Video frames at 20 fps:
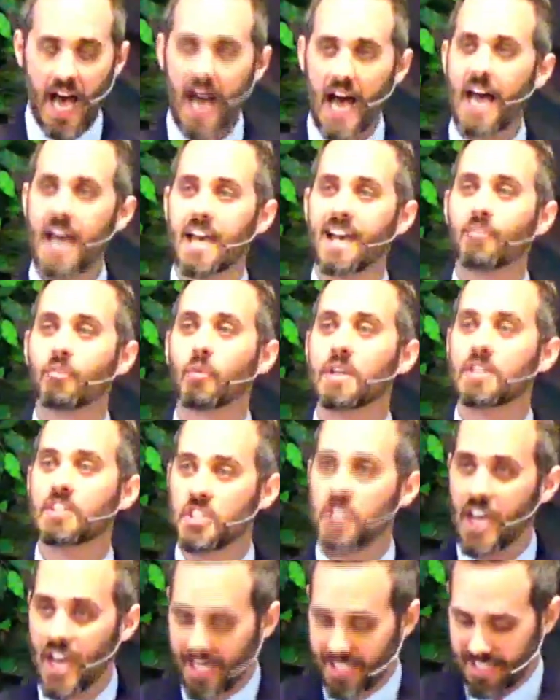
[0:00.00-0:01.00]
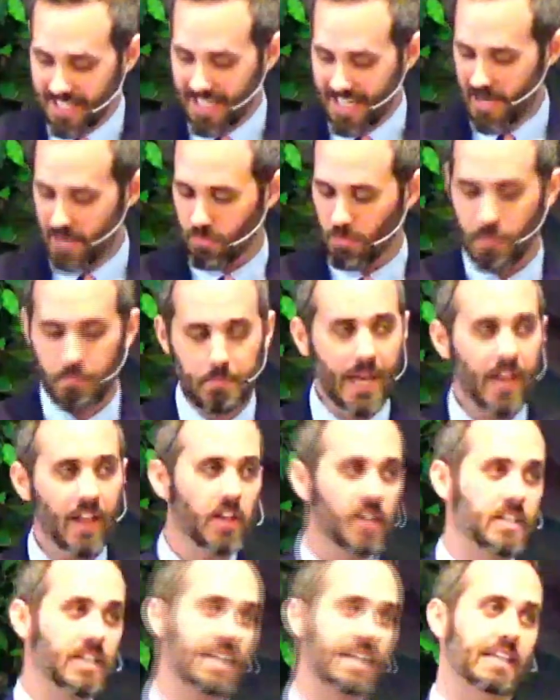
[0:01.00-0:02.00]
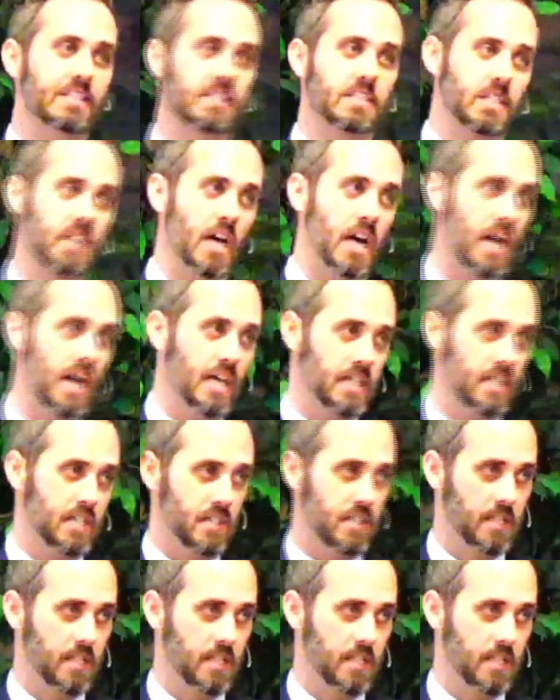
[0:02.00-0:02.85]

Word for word: I have rejected and rebelled against God.